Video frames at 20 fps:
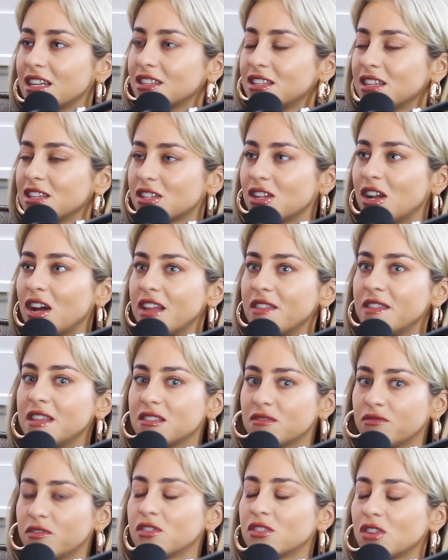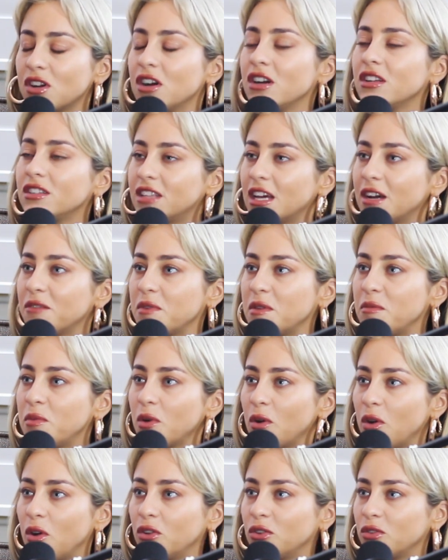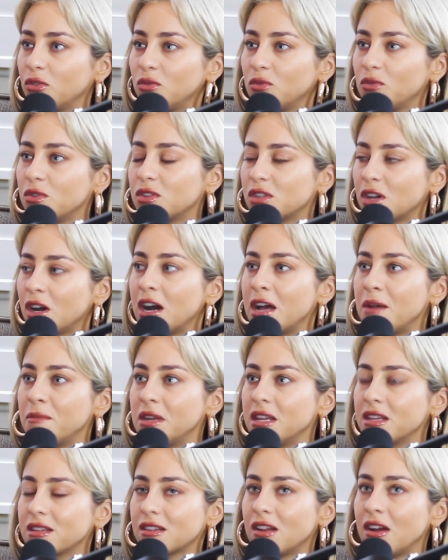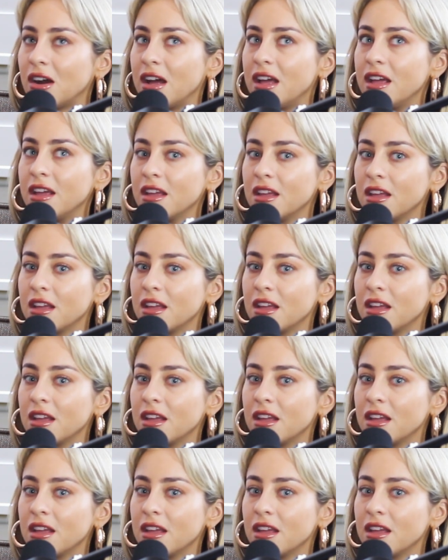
Because it's like this facade that we put on all the time, and it's like,